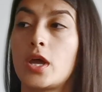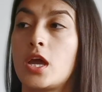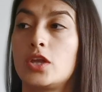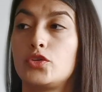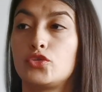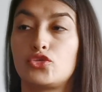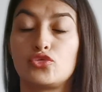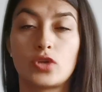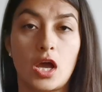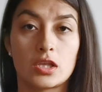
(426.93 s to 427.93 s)
and you
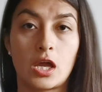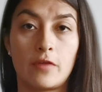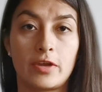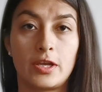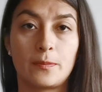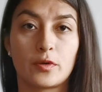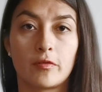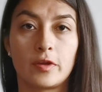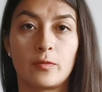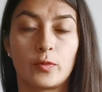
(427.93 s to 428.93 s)
do not have any
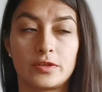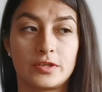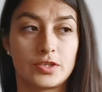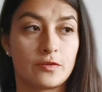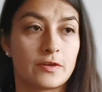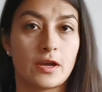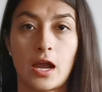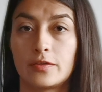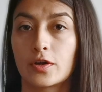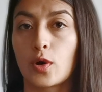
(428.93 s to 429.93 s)
problem with the different
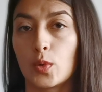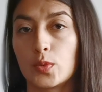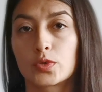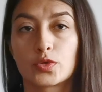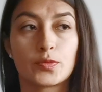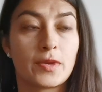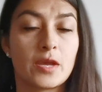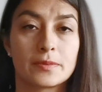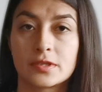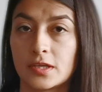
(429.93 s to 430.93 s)
kind of Cokes or
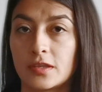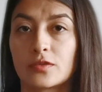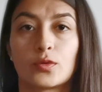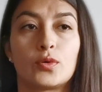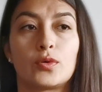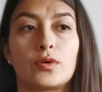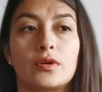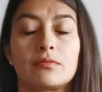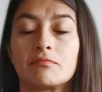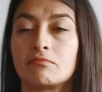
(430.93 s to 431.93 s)
Pepsis
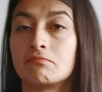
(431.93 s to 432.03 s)
or